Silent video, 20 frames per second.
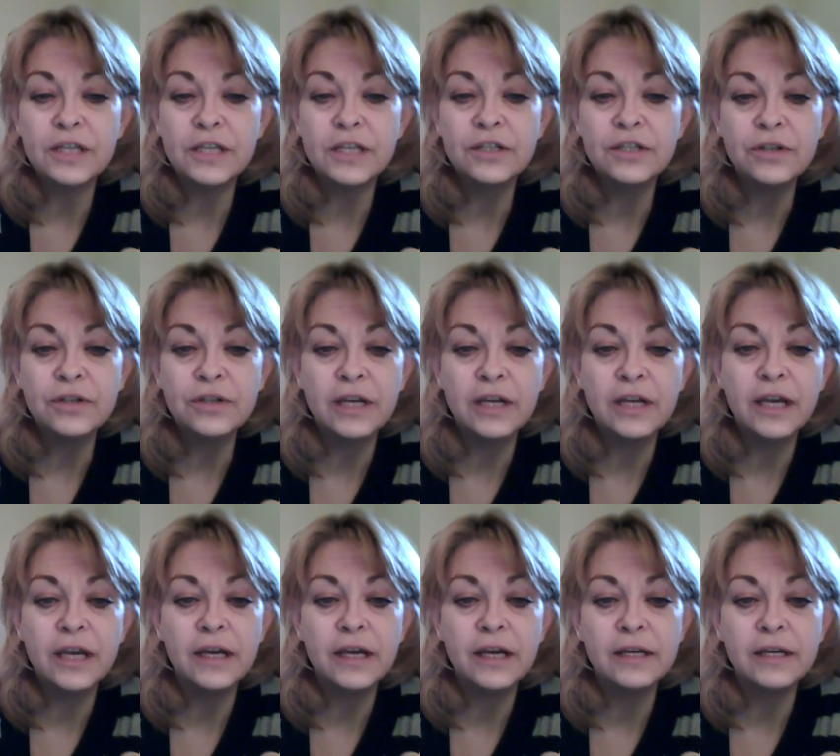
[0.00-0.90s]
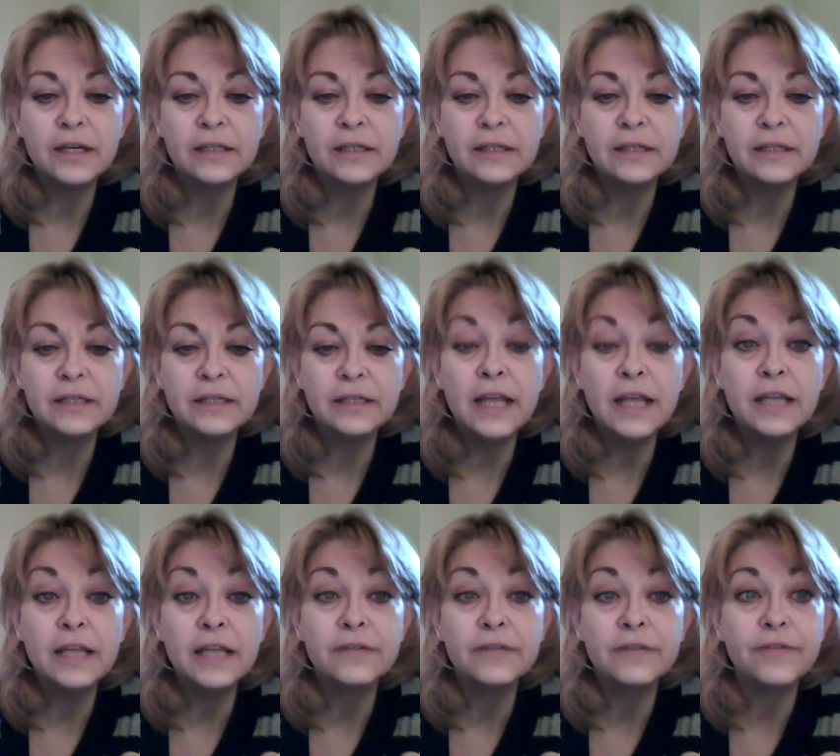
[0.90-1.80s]
They took uh,
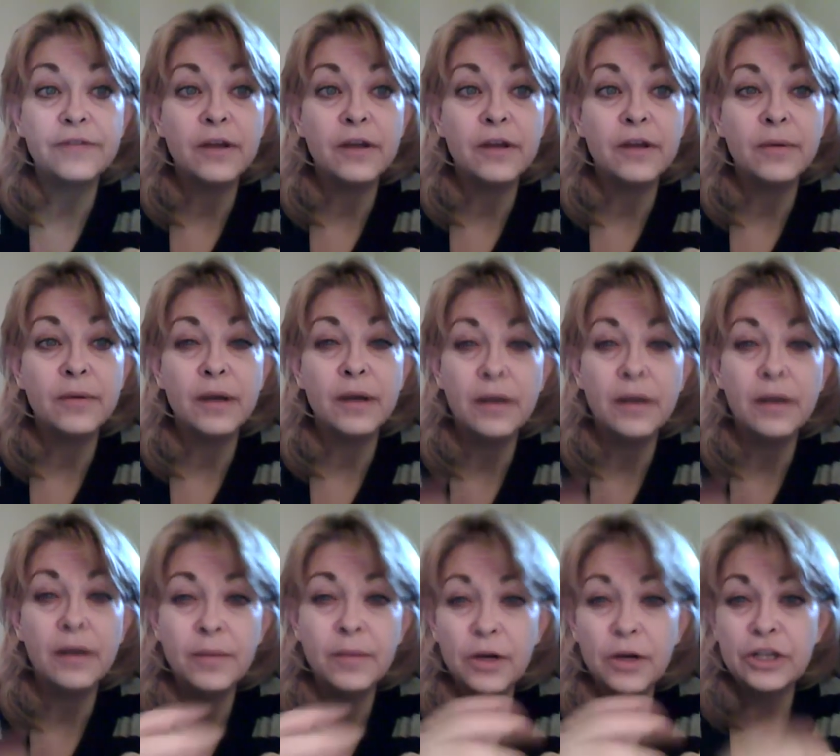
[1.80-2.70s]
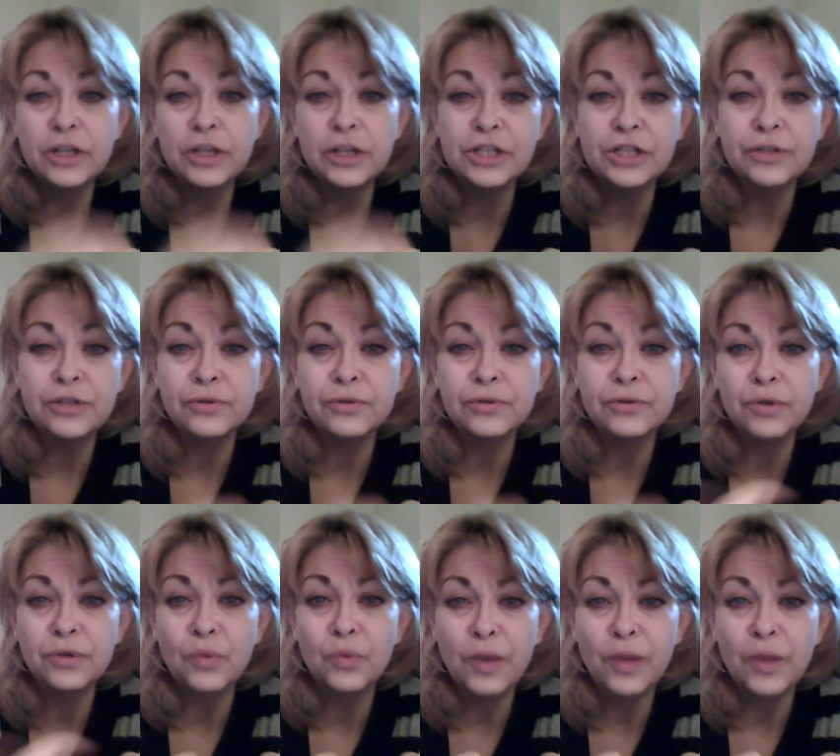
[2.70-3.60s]
Native uh, American
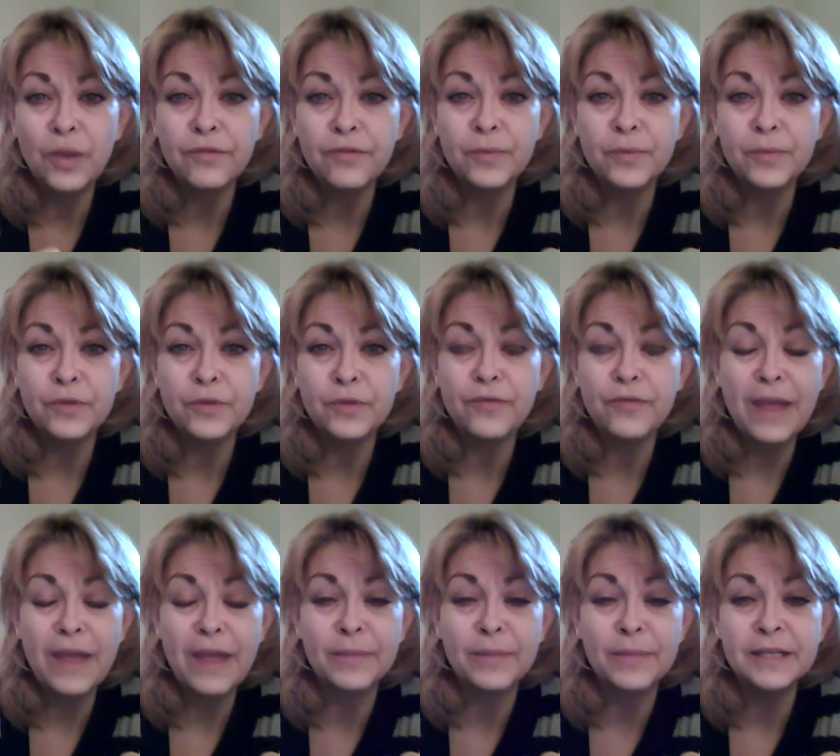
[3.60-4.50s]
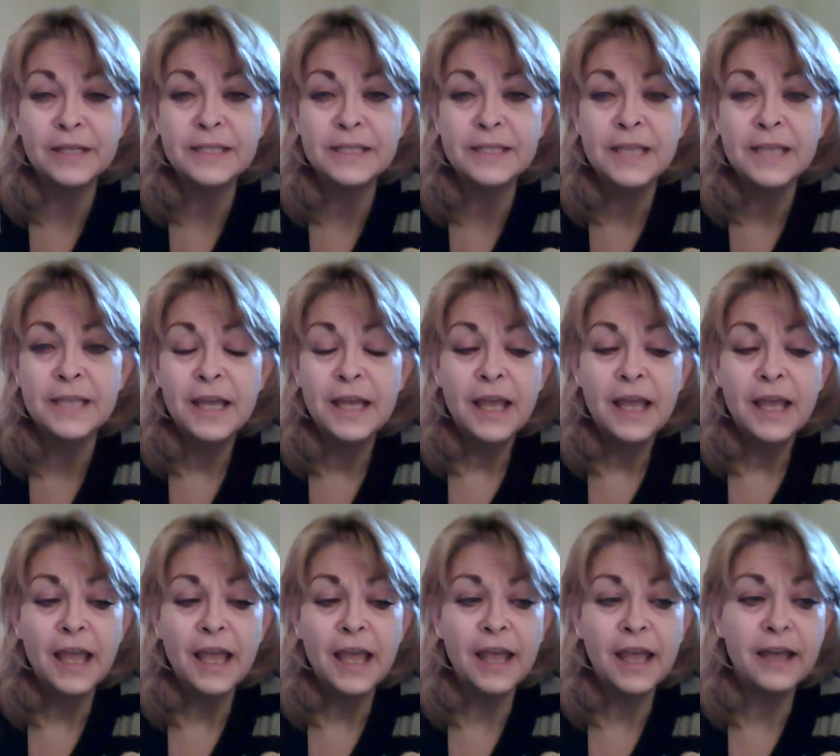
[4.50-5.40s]
children away from their families
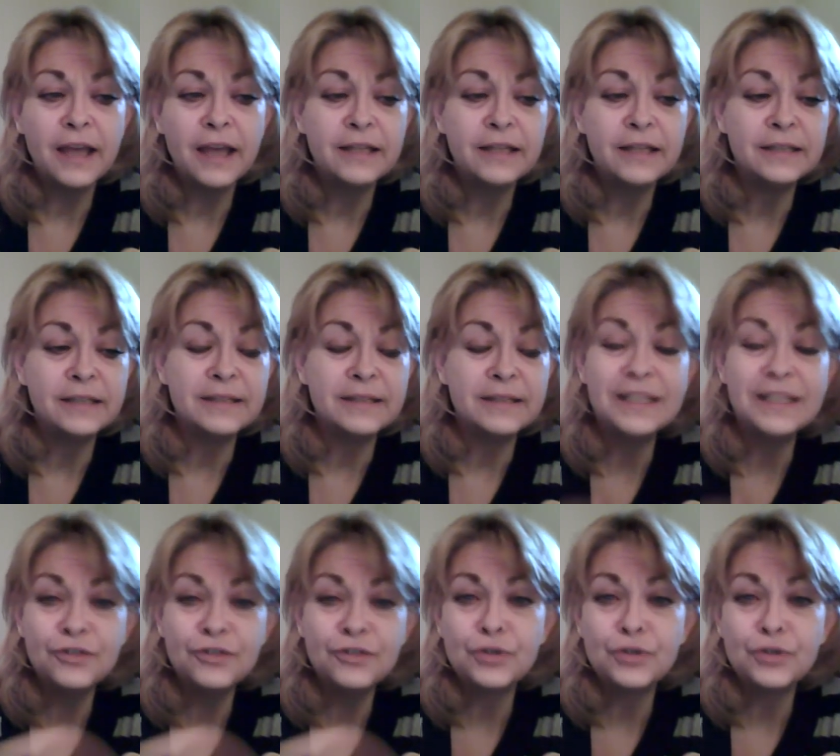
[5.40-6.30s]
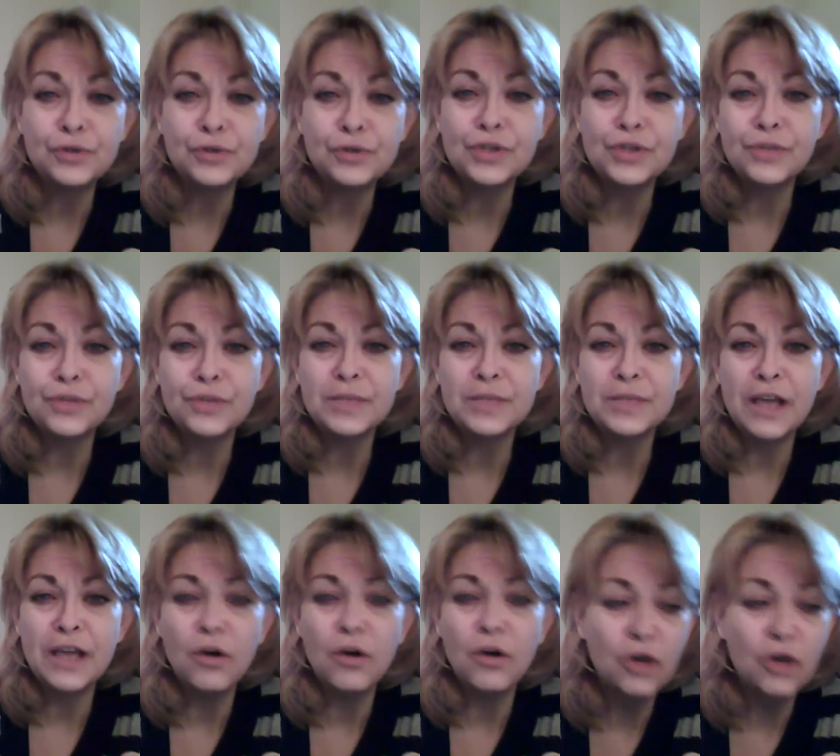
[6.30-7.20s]
and introduced them
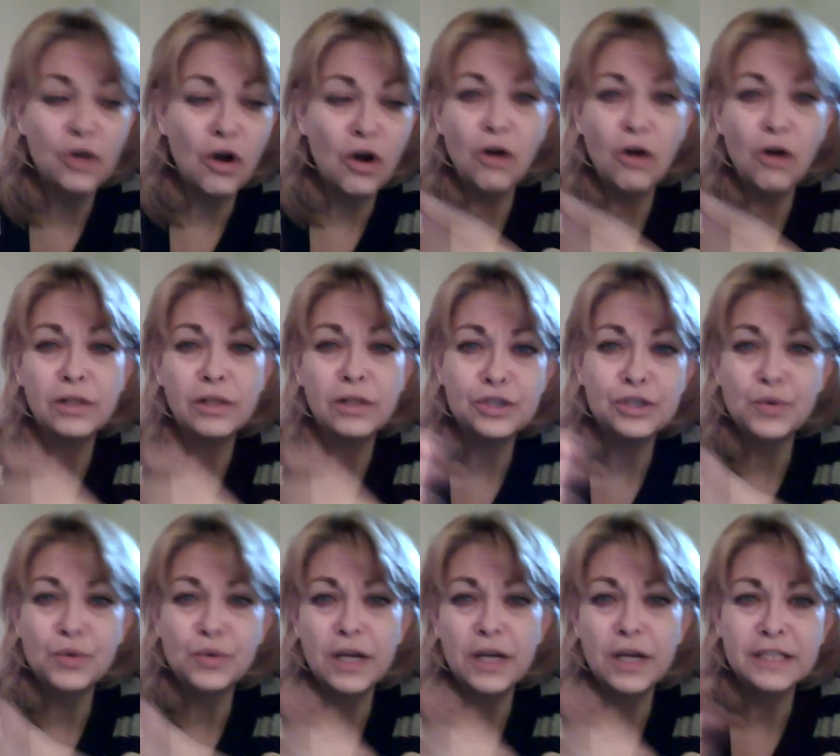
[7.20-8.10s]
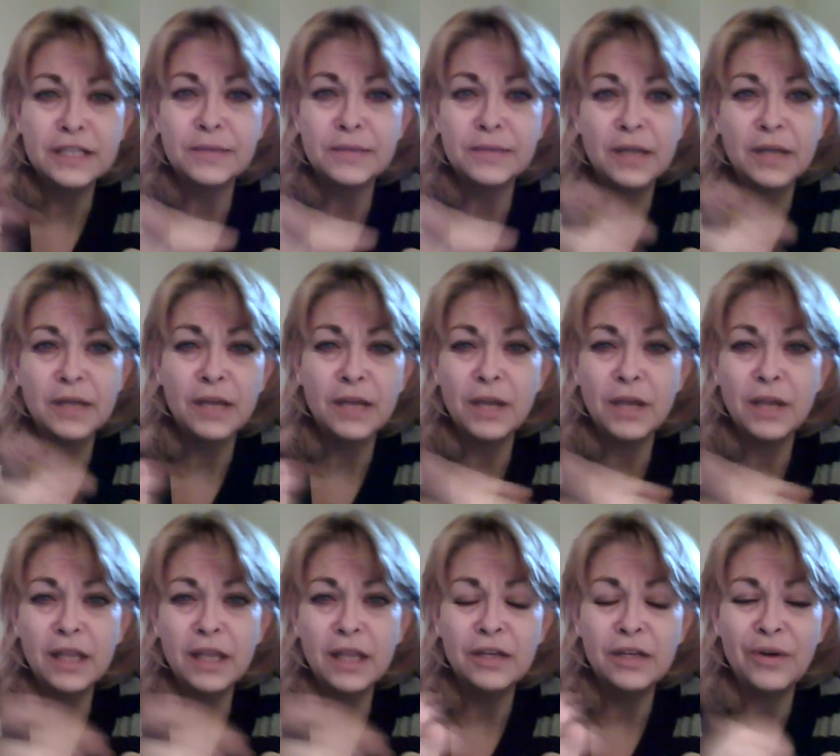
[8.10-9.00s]
to alcohol and drugs, and eh,
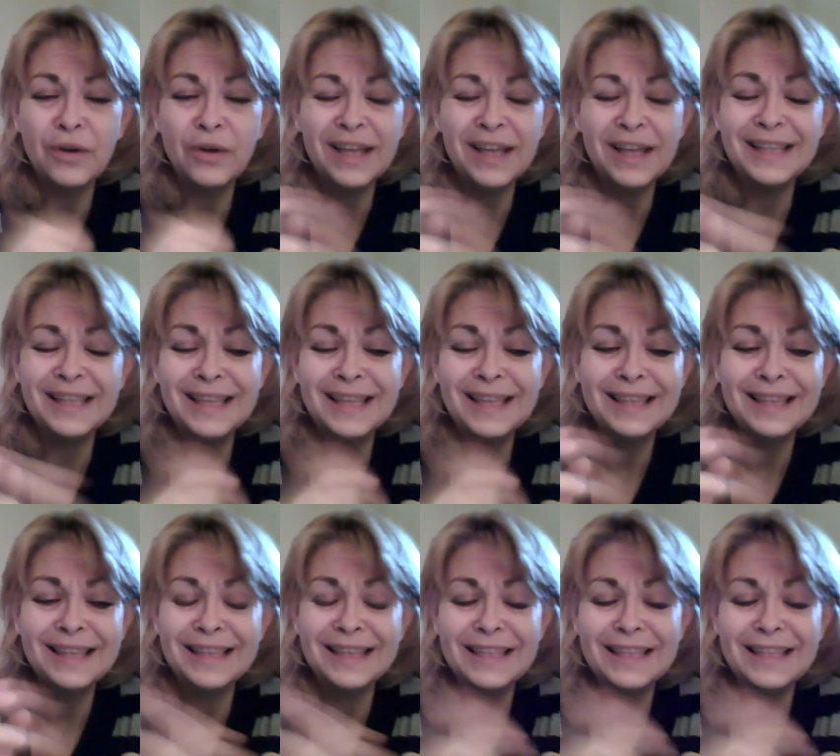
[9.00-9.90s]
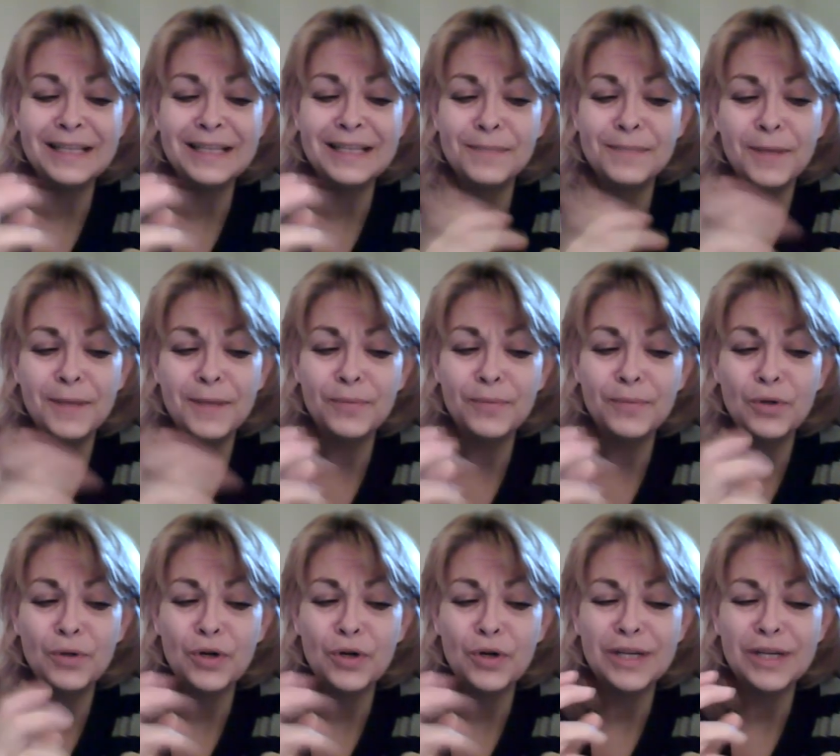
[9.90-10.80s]
eh, you know, and then these people
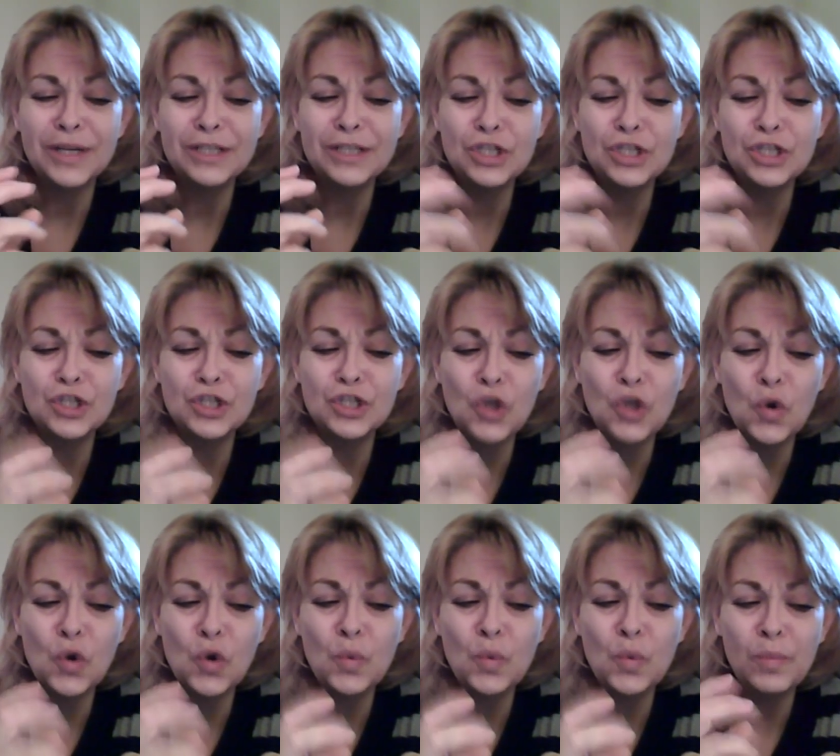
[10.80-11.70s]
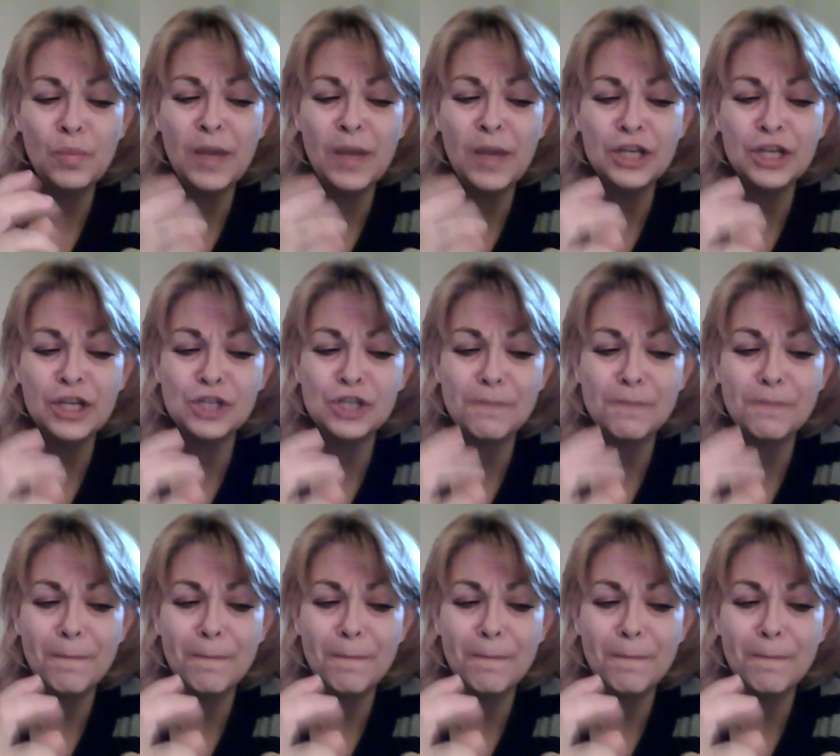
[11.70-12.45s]
are in so much